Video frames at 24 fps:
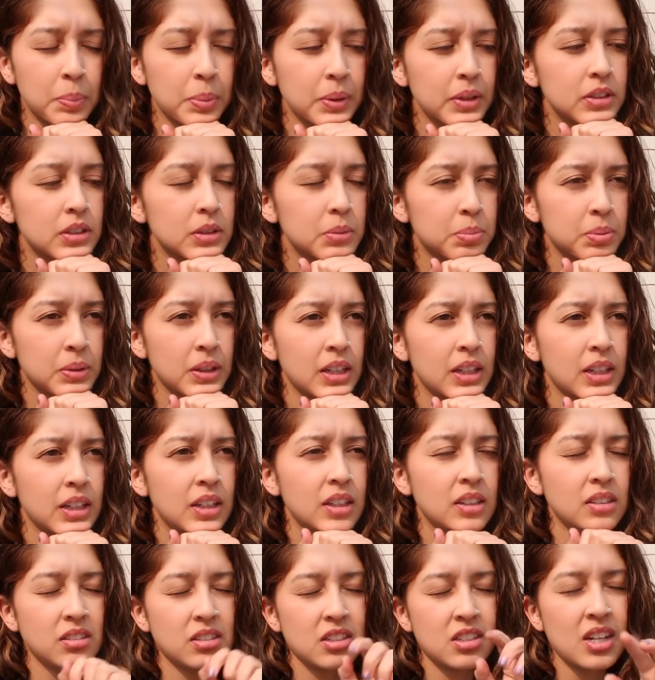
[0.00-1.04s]
beer and
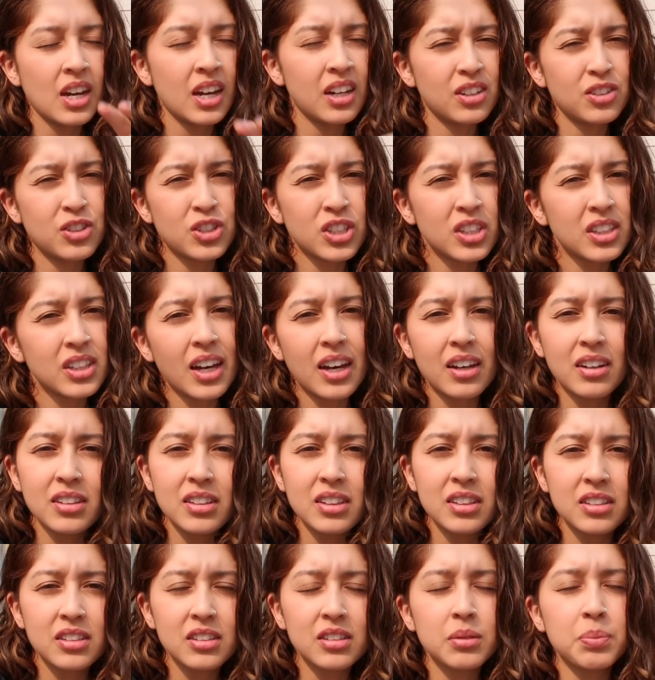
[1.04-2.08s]
play and just kind of chill out a
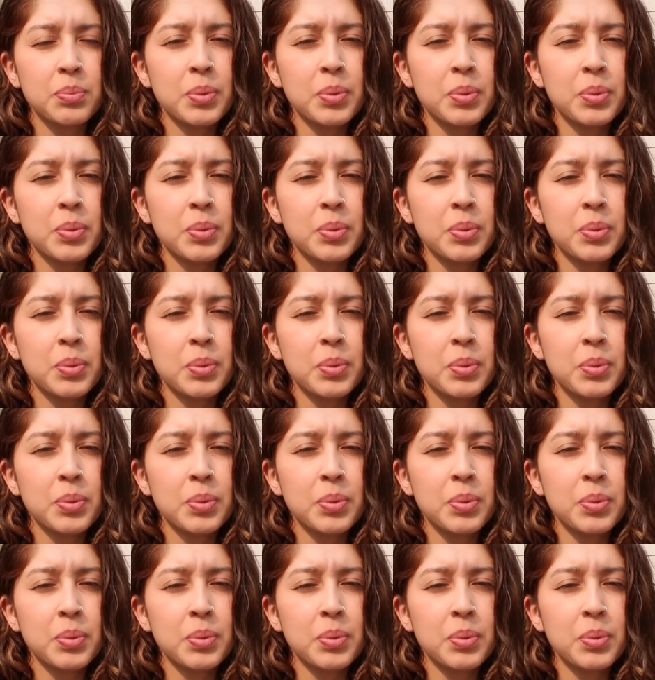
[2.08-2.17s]
little,